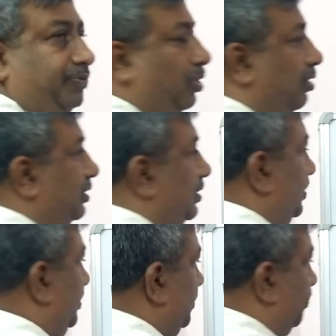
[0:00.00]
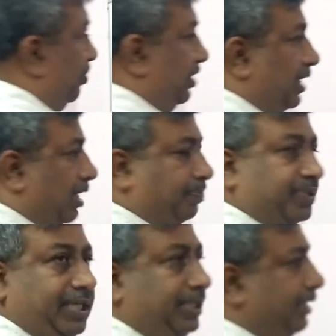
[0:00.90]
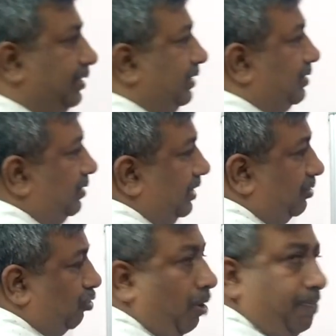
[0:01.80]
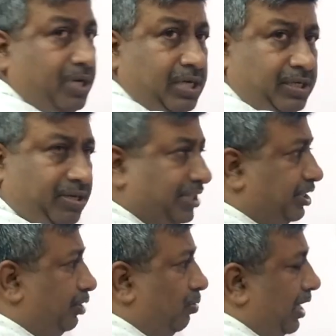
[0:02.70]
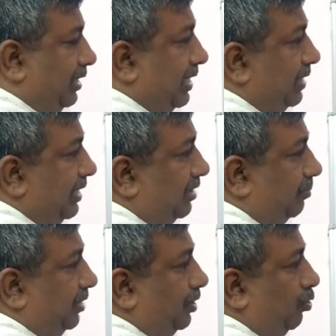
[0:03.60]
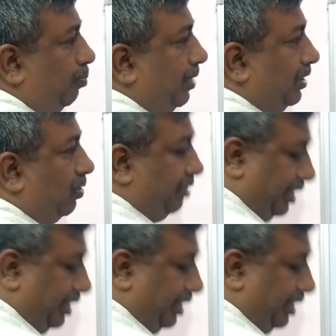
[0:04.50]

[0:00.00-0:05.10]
because this protein are present in this crop residue, and then they are subjected to breakdown